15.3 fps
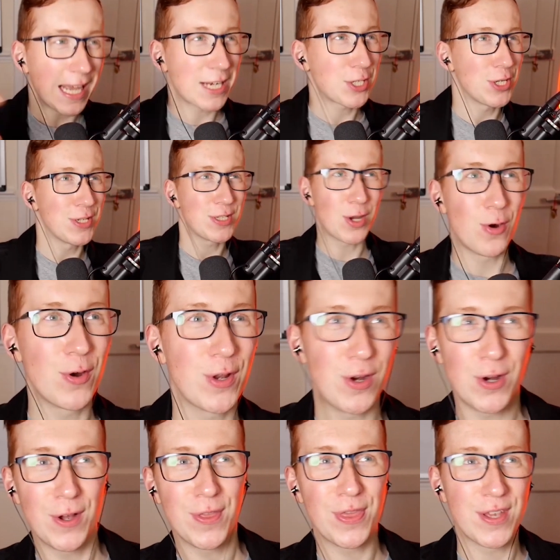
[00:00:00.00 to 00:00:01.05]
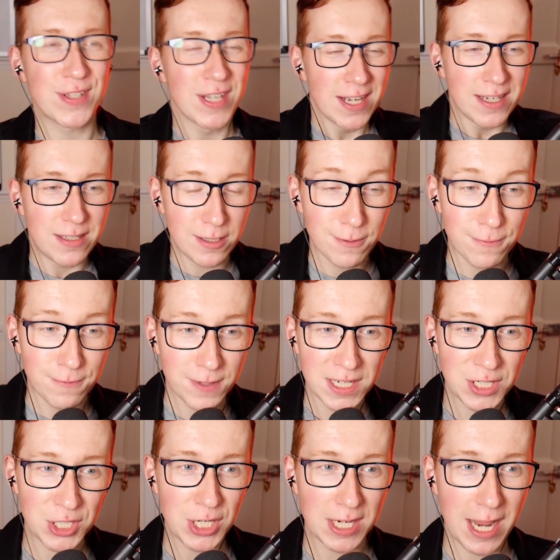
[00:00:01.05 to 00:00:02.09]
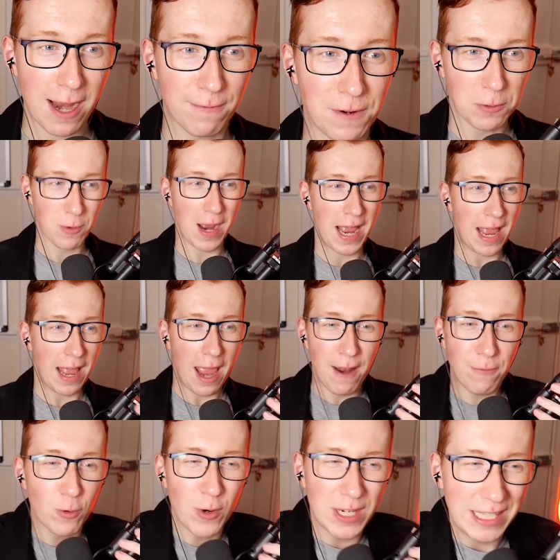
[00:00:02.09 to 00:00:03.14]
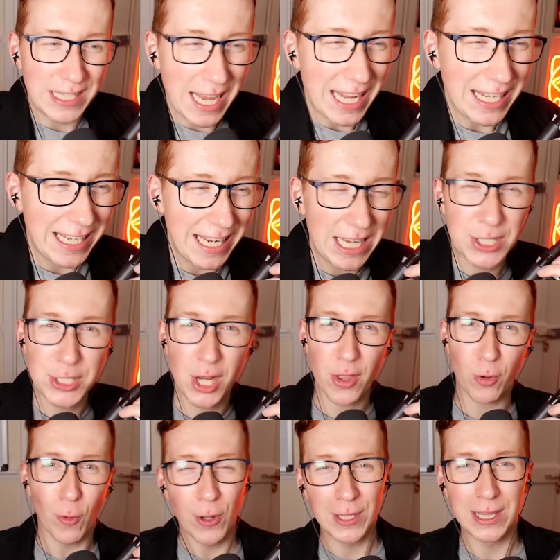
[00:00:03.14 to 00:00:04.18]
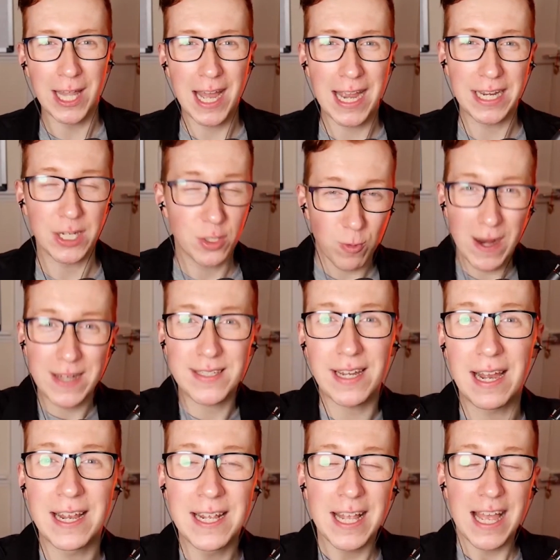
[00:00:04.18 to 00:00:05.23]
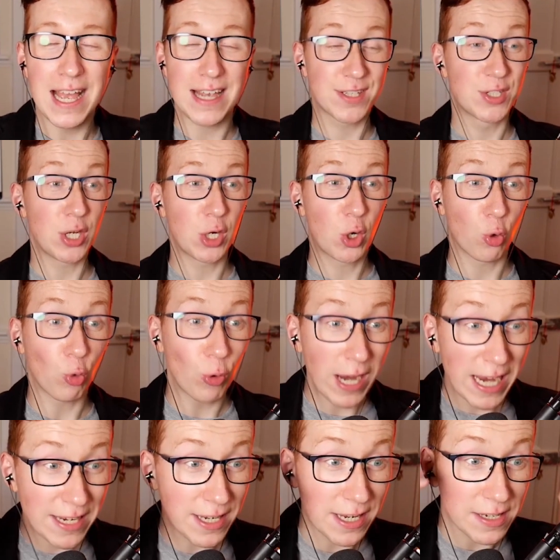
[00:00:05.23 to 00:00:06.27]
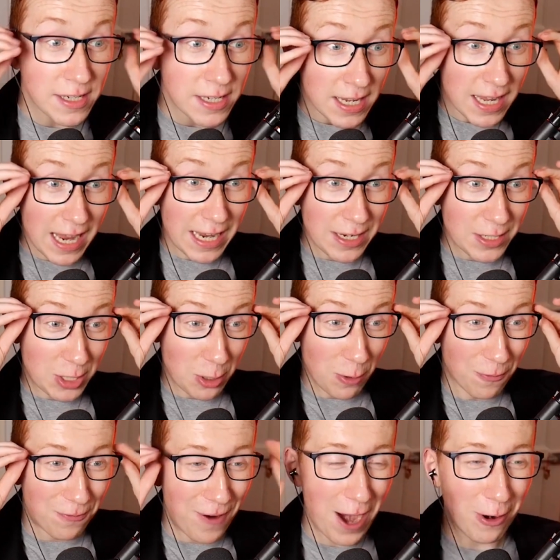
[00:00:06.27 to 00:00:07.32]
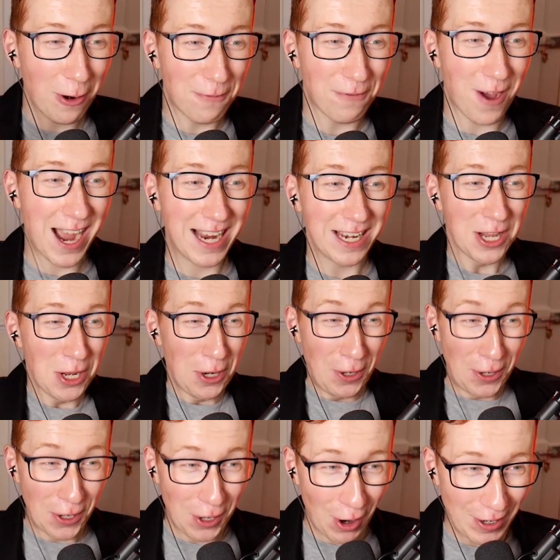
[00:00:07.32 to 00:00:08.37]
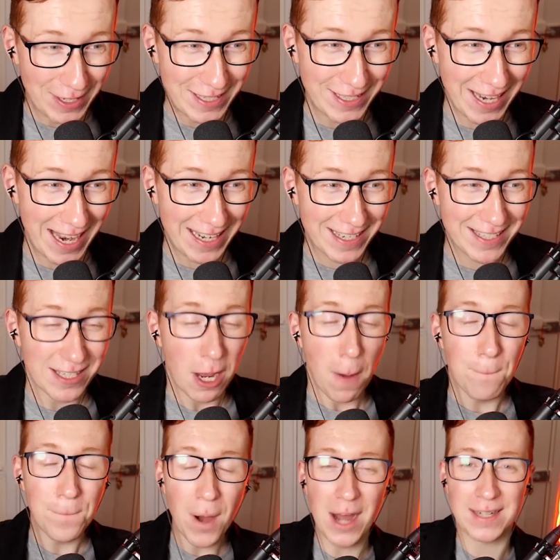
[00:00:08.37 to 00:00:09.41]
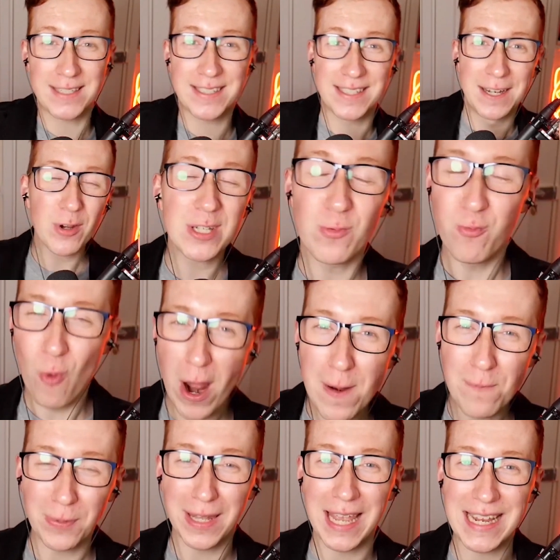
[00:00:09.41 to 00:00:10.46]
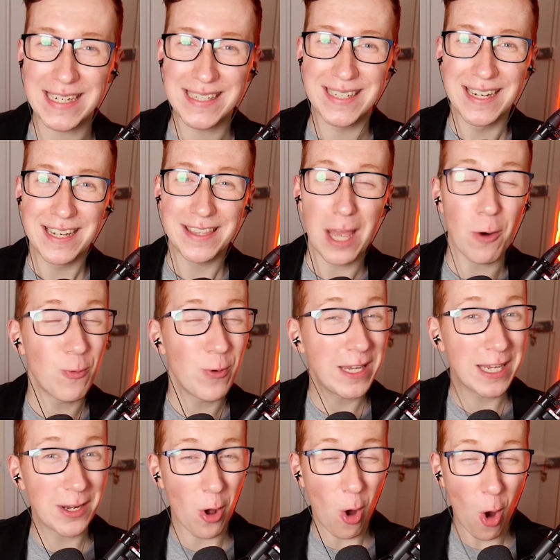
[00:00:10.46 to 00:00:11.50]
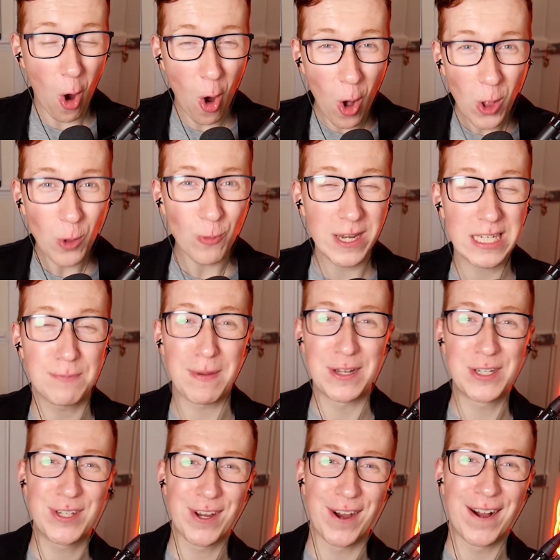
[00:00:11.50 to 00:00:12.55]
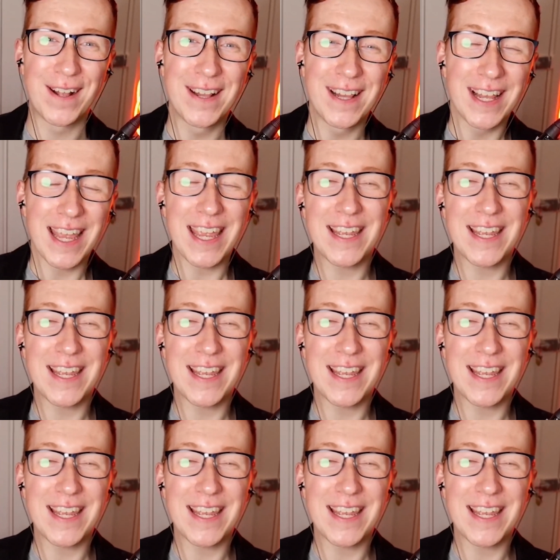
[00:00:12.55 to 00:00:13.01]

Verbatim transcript: elections going on, there's division everywhere, everyone yelling at each other online. Twitter has degraded into verified nonsense. But there is one place that we can always be sure